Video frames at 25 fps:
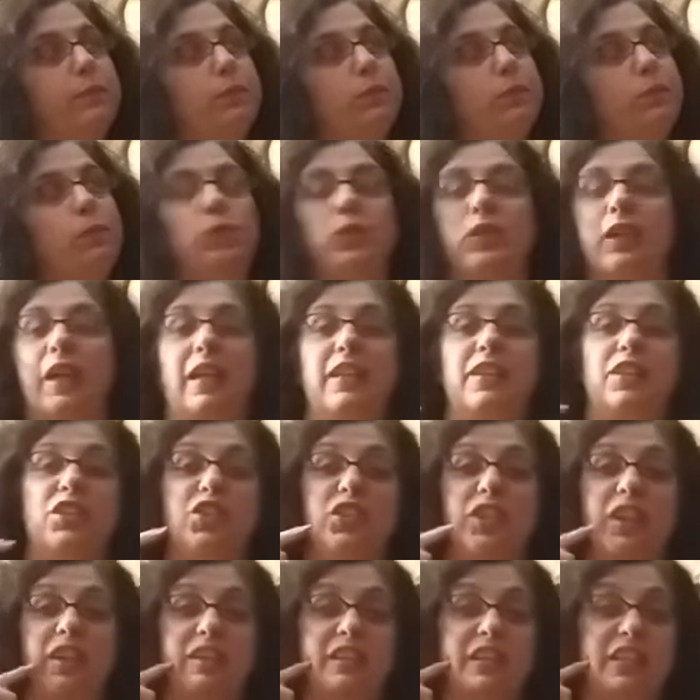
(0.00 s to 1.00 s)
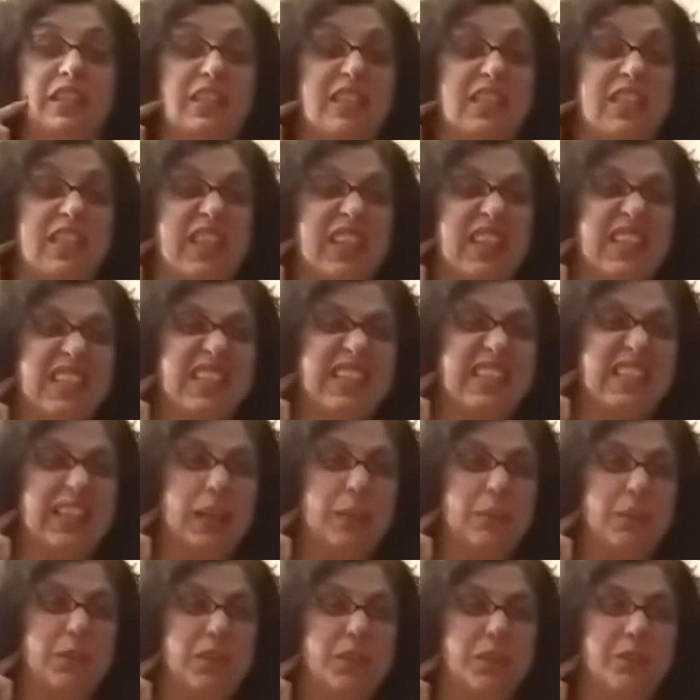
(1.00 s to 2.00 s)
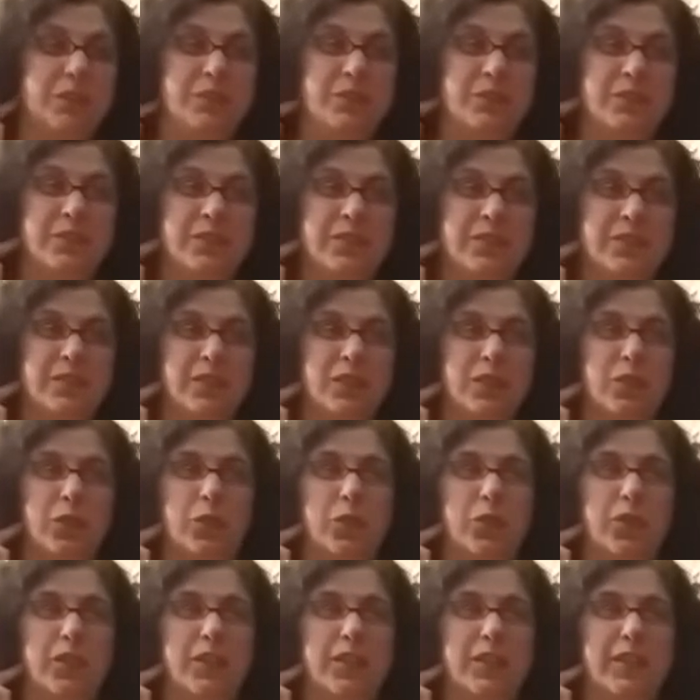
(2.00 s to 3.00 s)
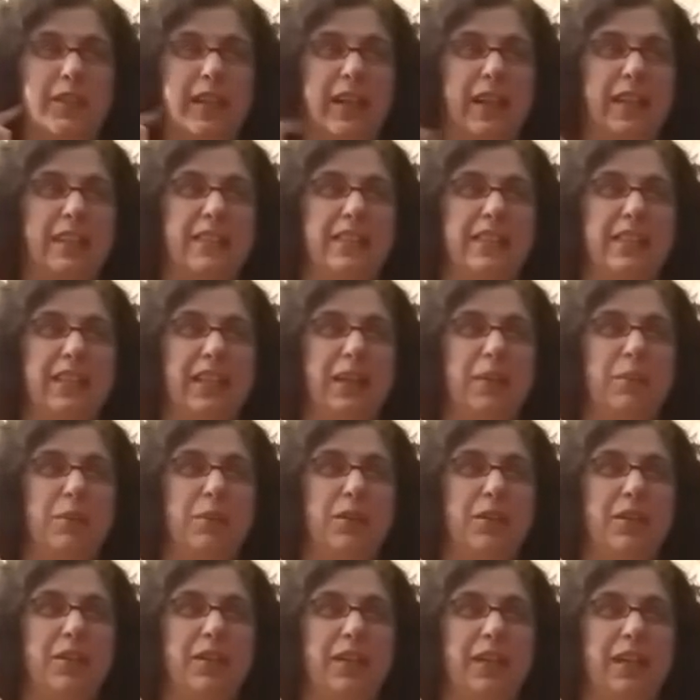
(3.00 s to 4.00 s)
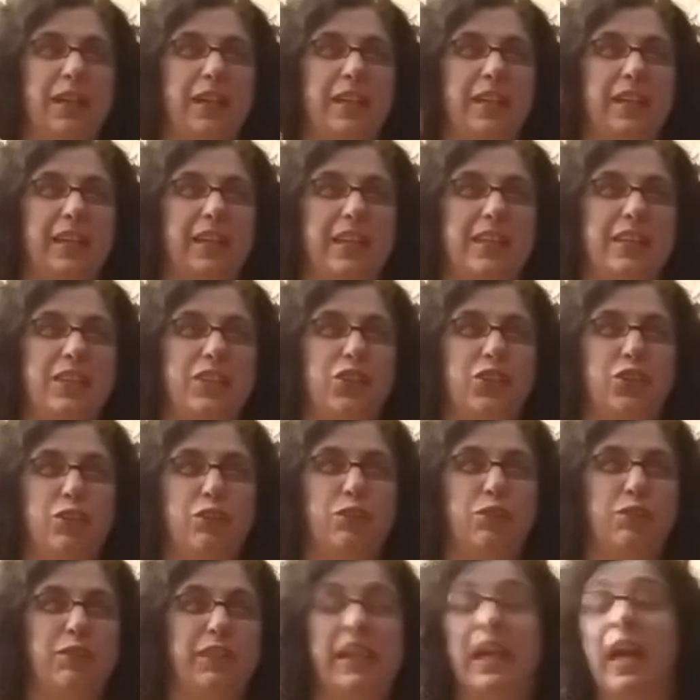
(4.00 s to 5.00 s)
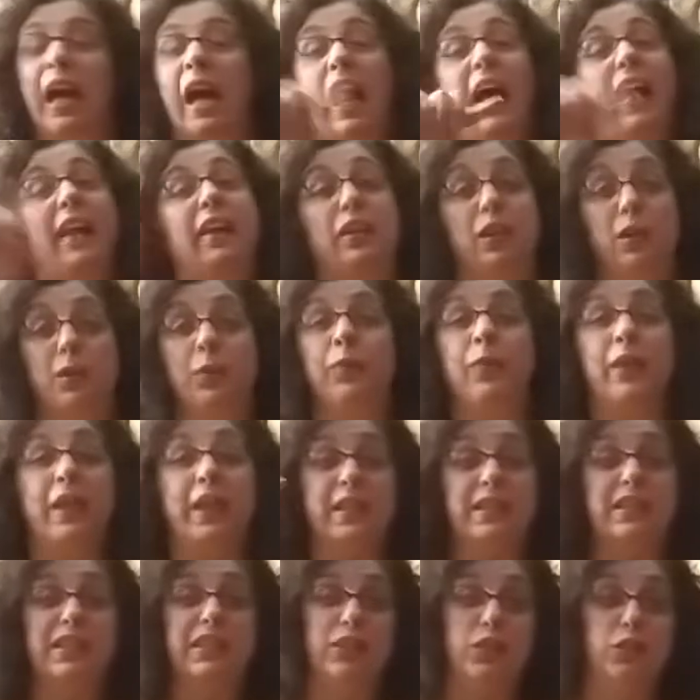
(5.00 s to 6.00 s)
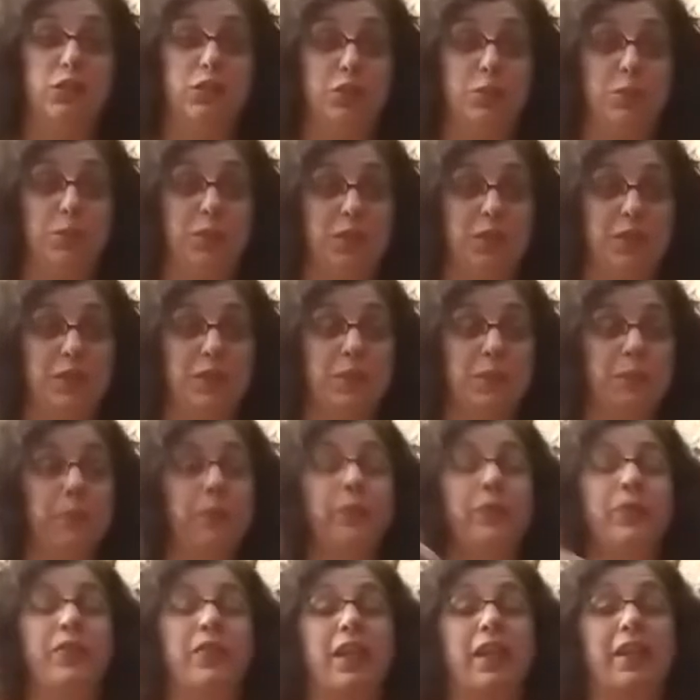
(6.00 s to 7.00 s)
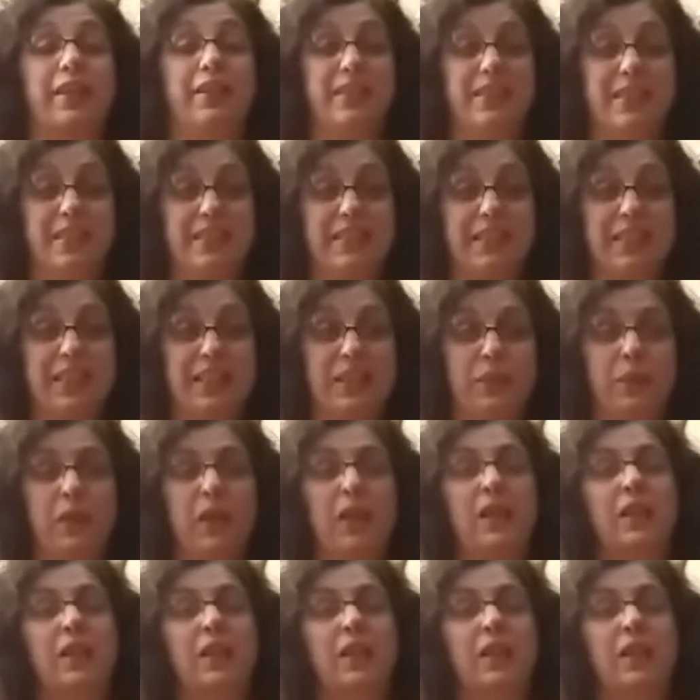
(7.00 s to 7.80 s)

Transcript: Gods and Chariots and Gods and Glamour, or Gods and Glamour and Gods and Chivalry. I don't know. It's in those books. This is it.